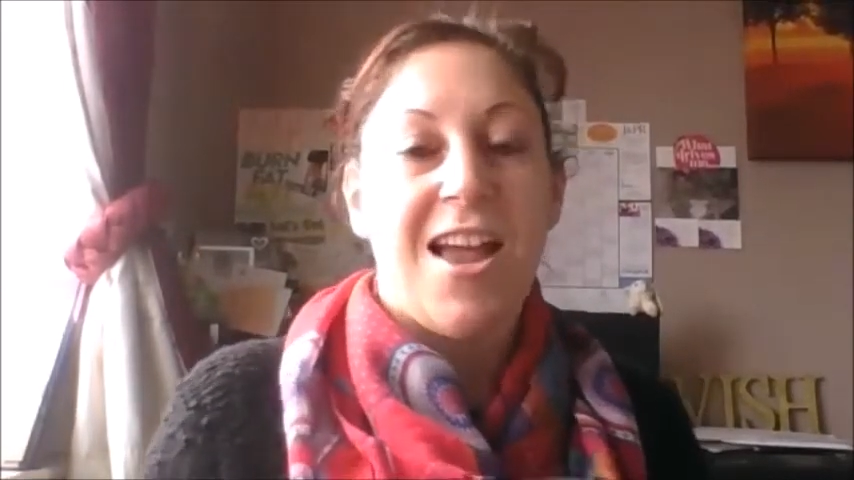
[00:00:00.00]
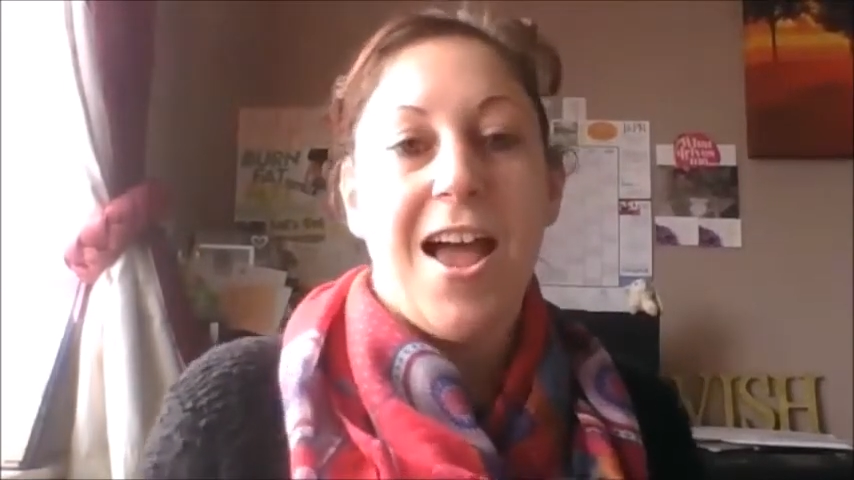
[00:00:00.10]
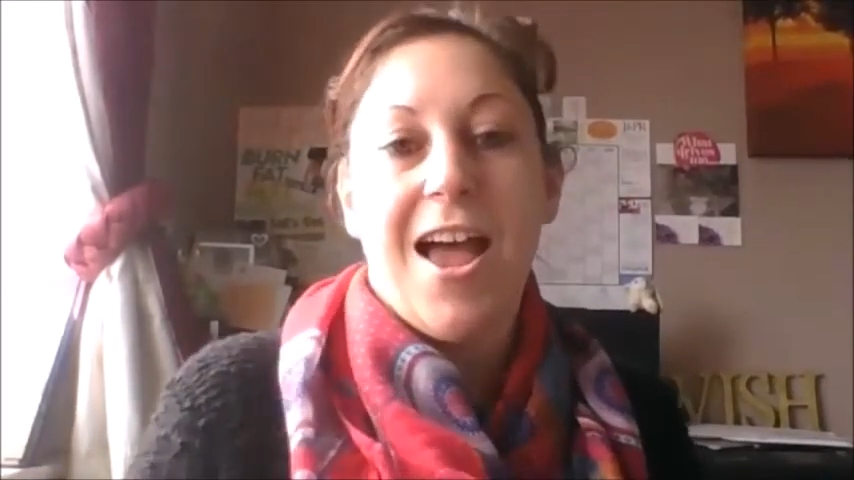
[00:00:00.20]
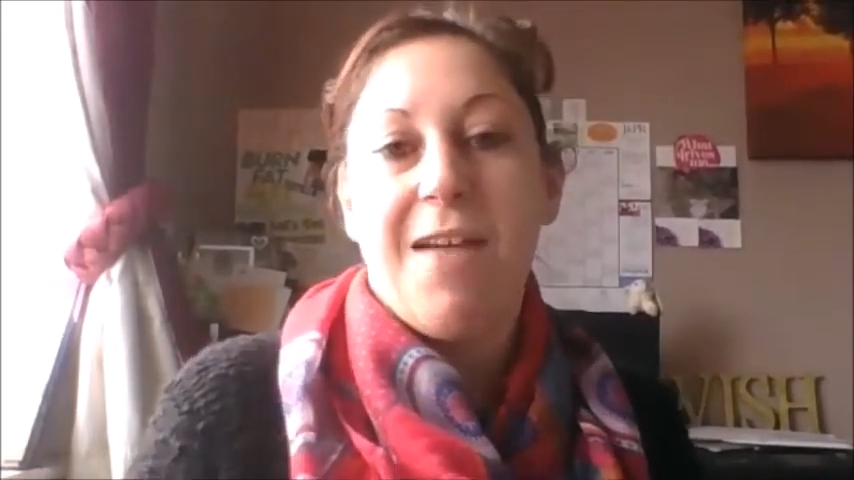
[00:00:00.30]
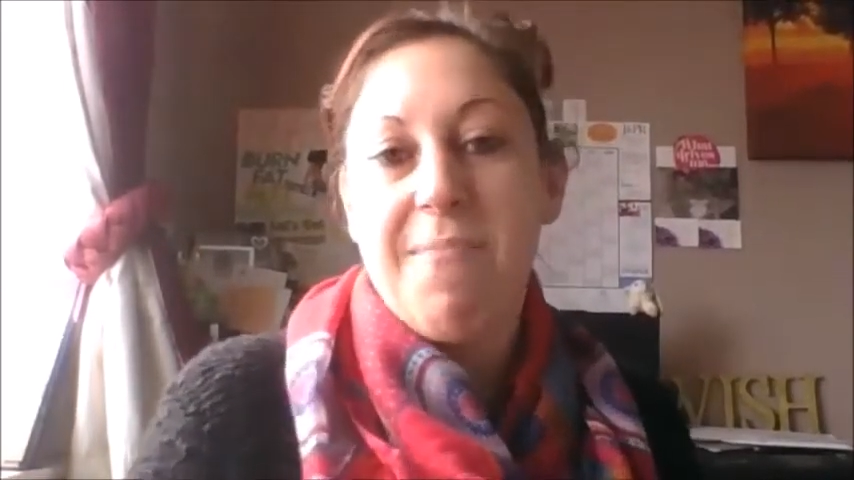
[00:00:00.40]

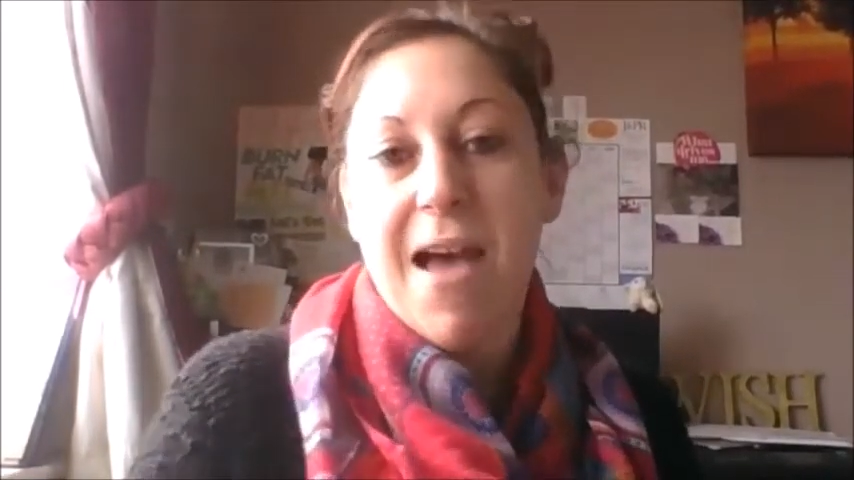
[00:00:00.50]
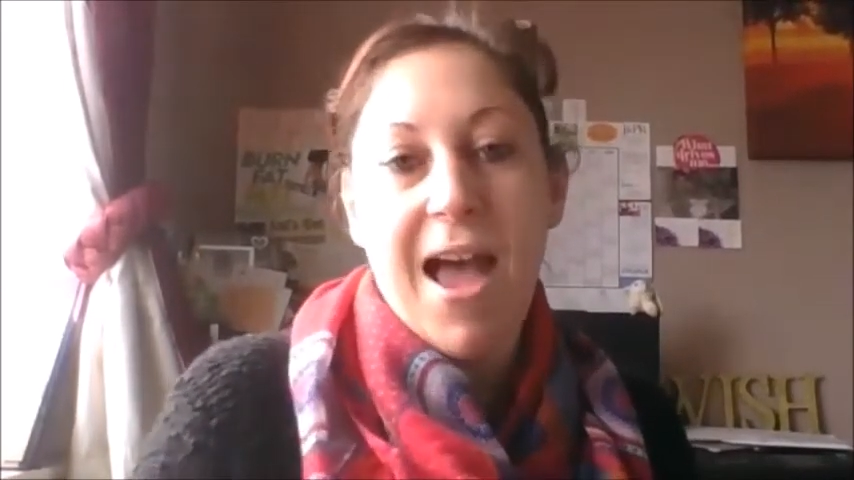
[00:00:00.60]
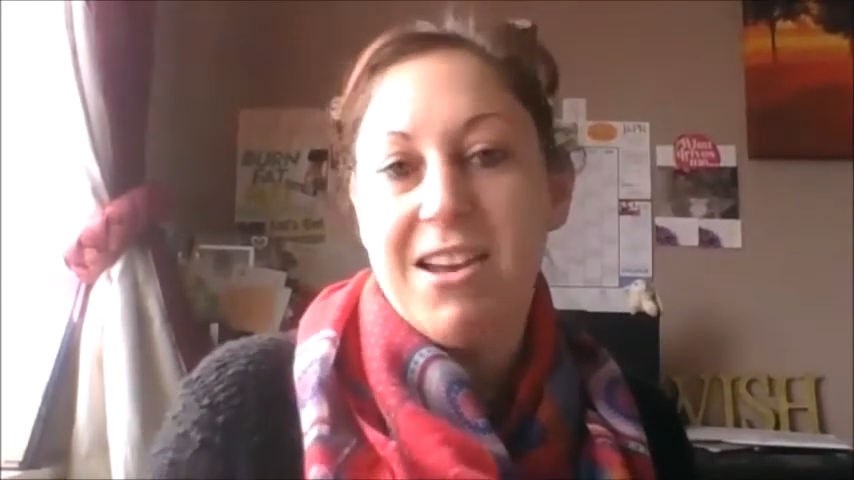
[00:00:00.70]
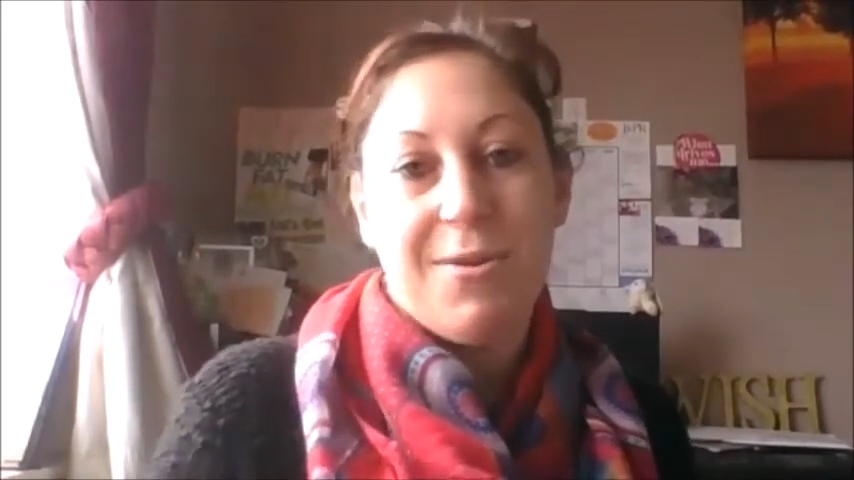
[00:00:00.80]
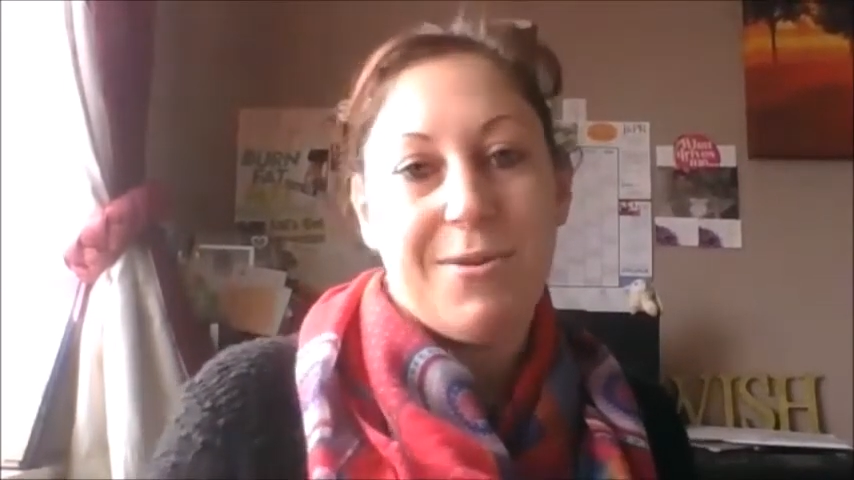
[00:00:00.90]
I
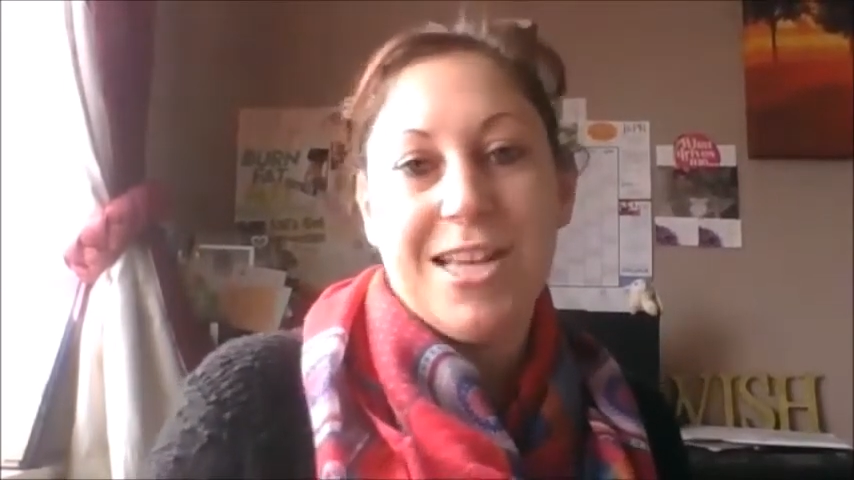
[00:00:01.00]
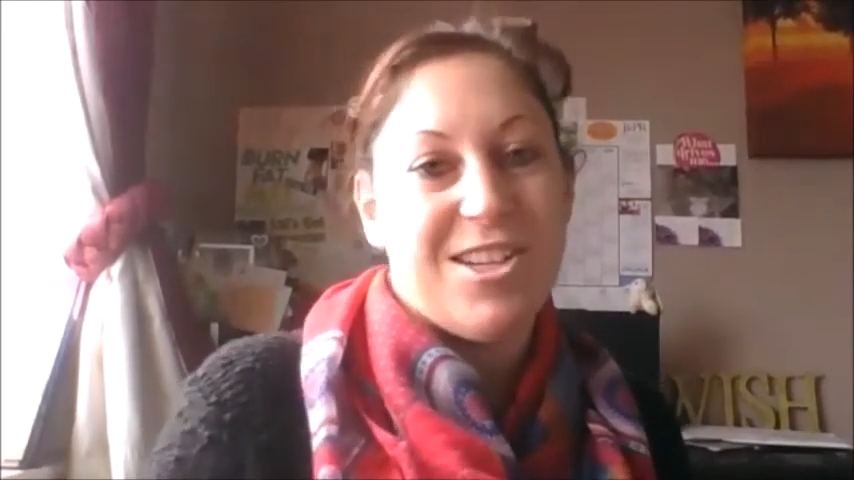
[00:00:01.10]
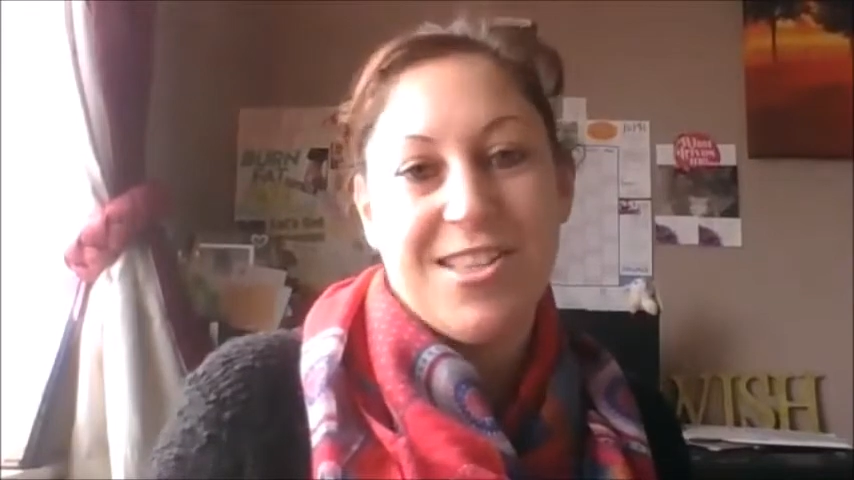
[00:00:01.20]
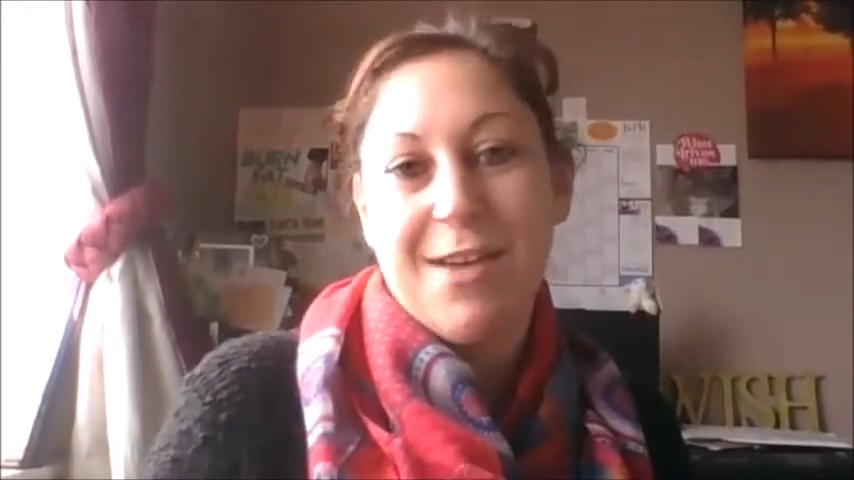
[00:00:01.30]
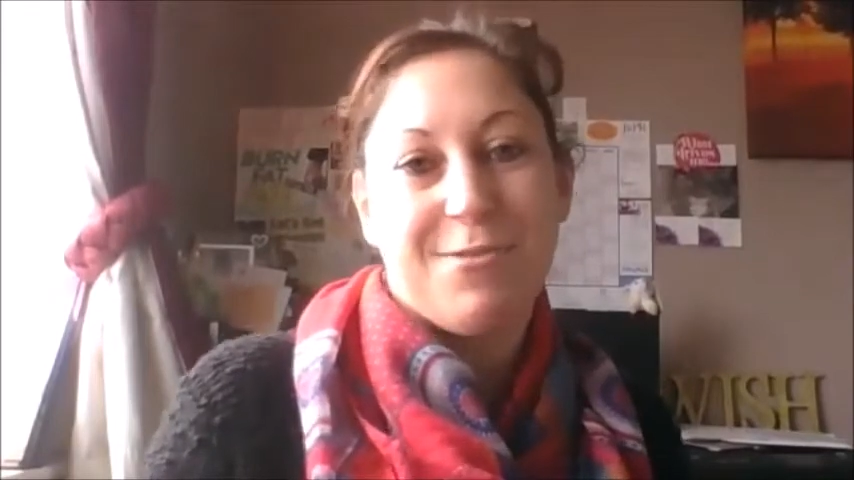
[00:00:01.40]
had no
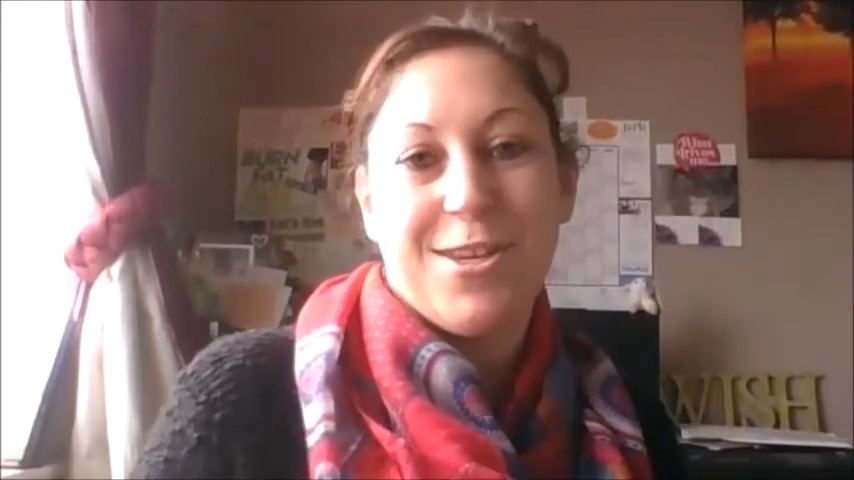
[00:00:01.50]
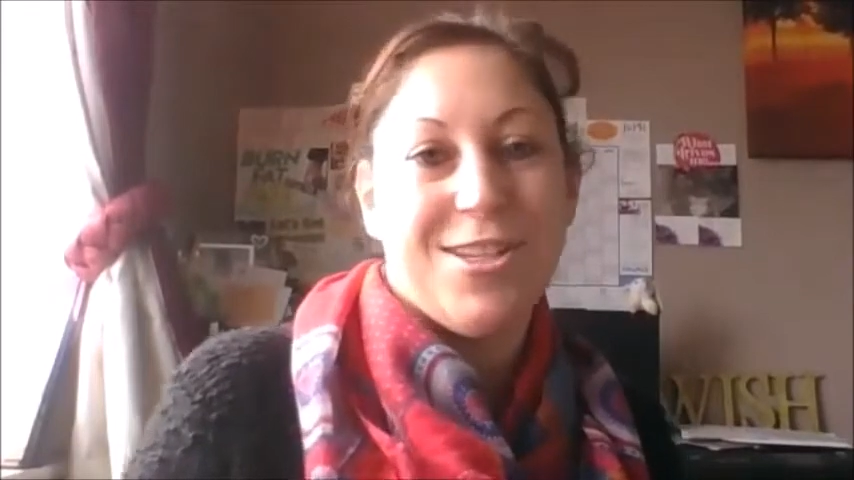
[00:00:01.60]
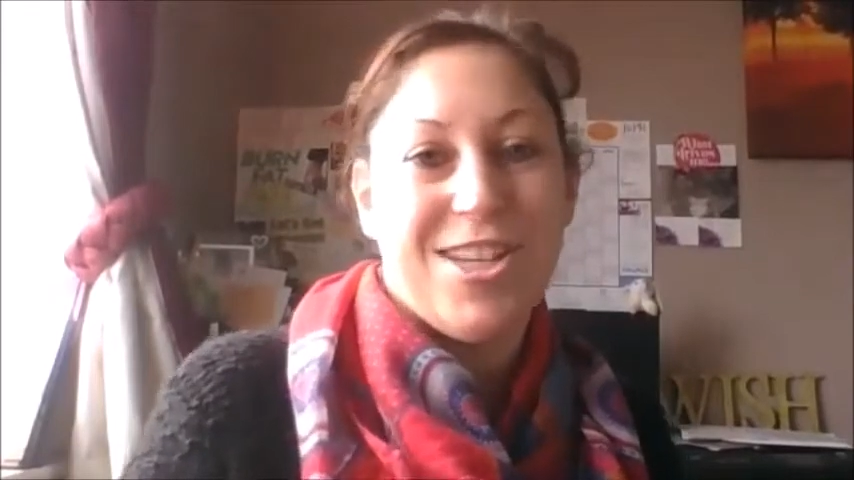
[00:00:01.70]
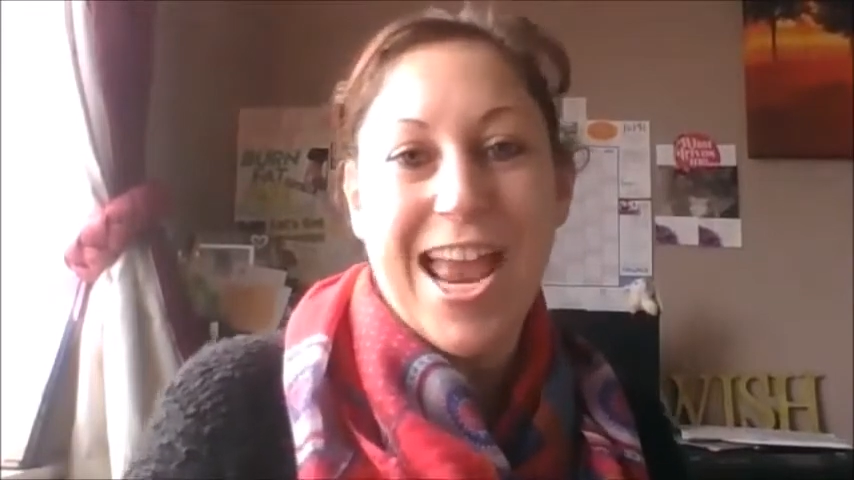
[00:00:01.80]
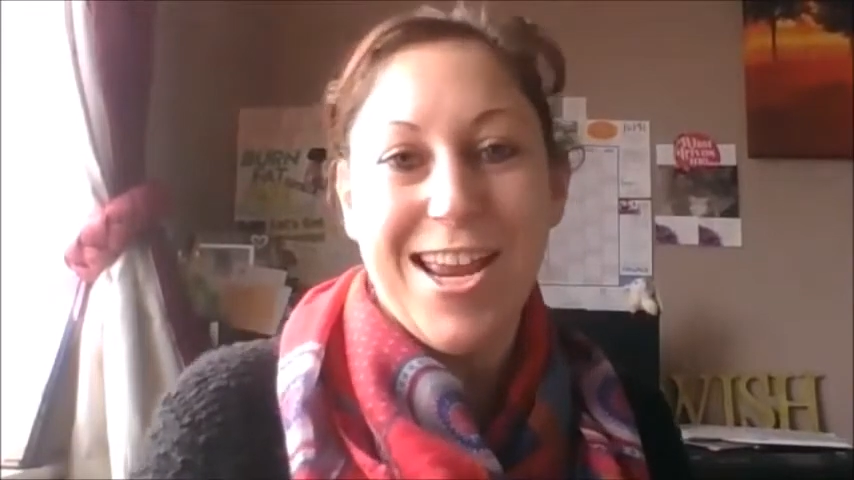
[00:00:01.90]
intention that was going
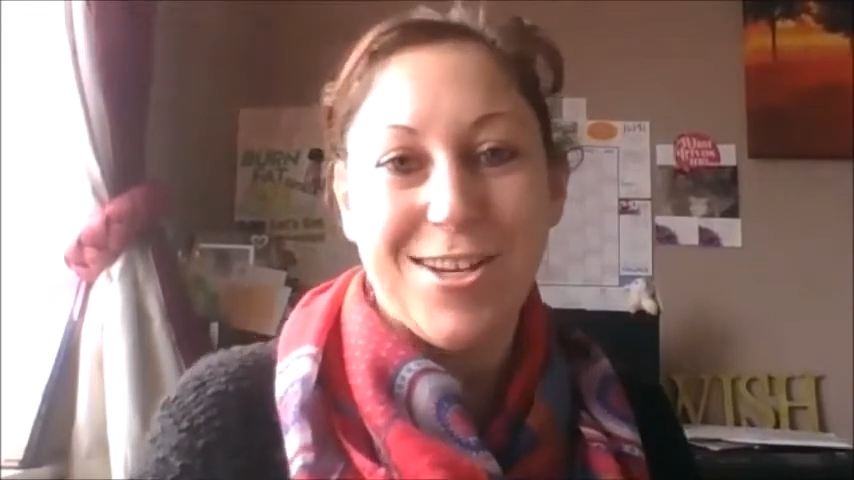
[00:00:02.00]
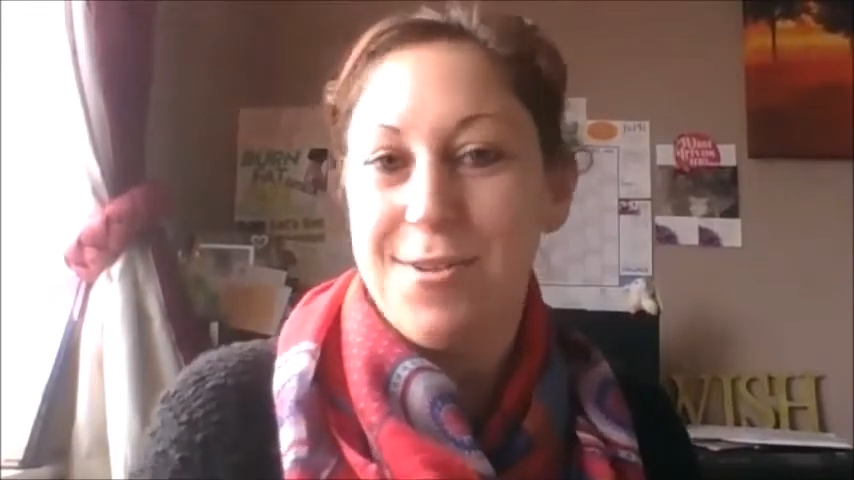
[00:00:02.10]
to change.